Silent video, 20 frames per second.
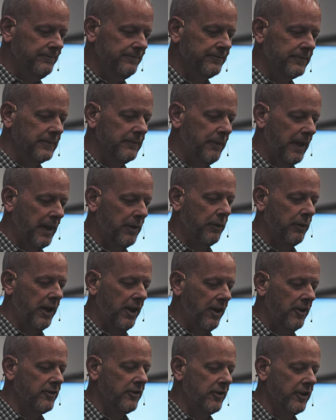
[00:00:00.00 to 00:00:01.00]
by the way,
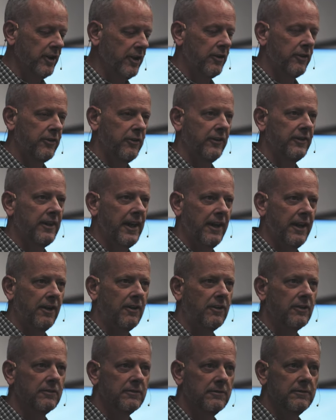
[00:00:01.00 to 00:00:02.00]
under the earth is
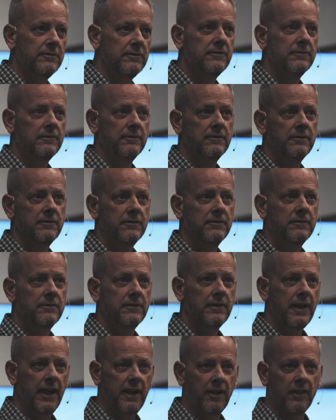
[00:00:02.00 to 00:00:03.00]
hell.
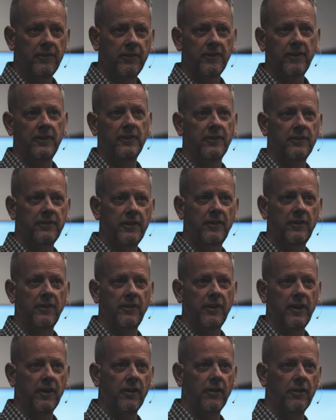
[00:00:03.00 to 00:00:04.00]
Hell is in the center of
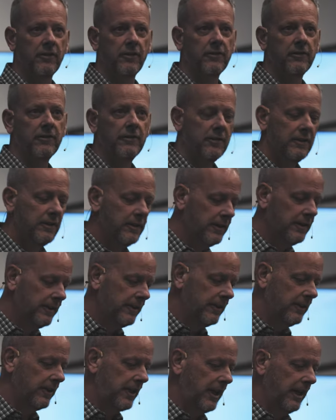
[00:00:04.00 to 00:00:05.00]
the earth.
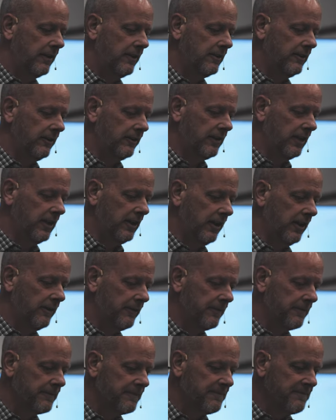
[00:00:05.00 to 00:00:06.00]
Okay, just so you know.
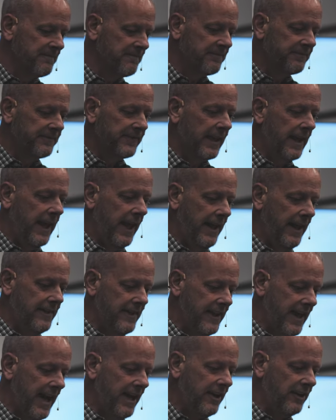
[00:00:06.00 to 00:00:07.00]

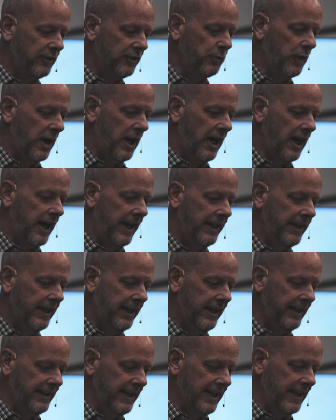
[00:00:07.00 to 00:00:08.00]
And that is why,
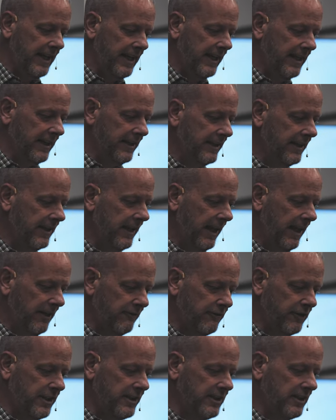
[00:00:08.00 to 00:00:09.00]
in the end,
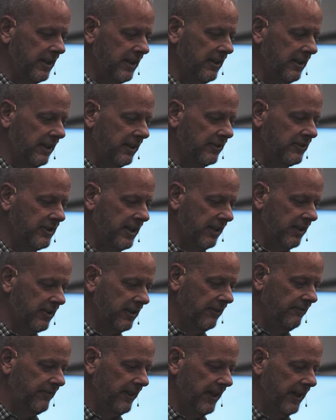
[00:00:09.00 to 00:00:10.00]
every tongue shall
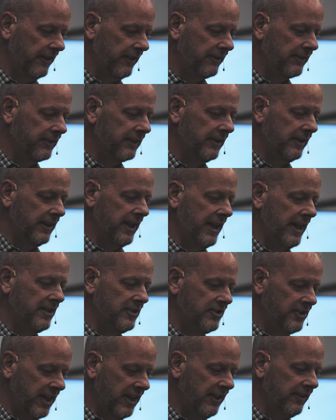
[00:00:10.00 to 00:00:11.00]
confess that
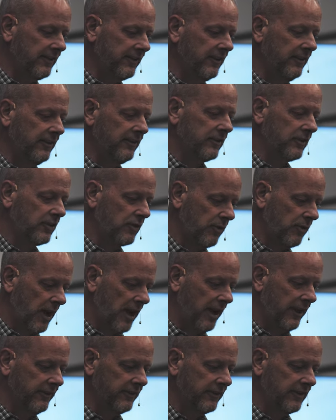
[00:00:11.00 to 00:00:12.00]
Jesus
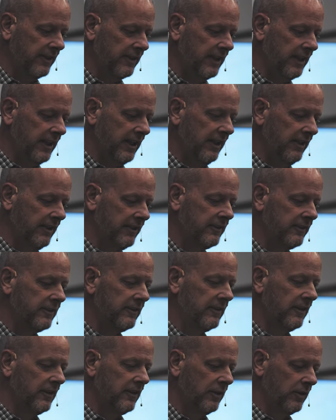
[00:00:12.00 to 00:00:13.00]
Christ
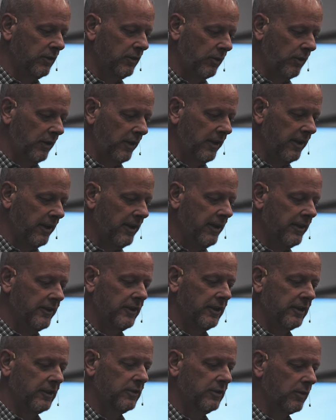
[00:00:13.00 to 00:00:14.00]
is the Lord,
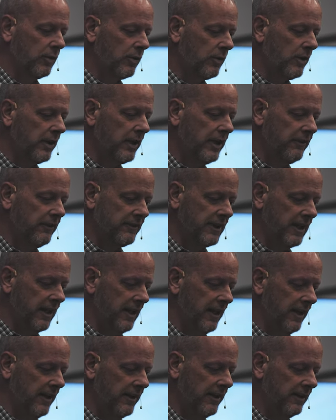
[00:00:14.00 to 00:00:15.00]
the glory of
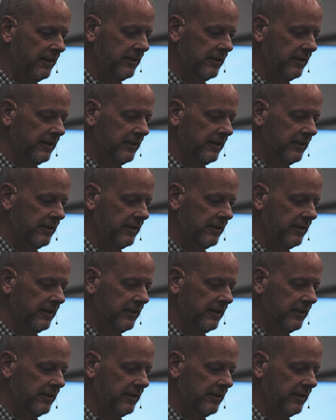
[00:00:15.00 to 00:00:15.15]
God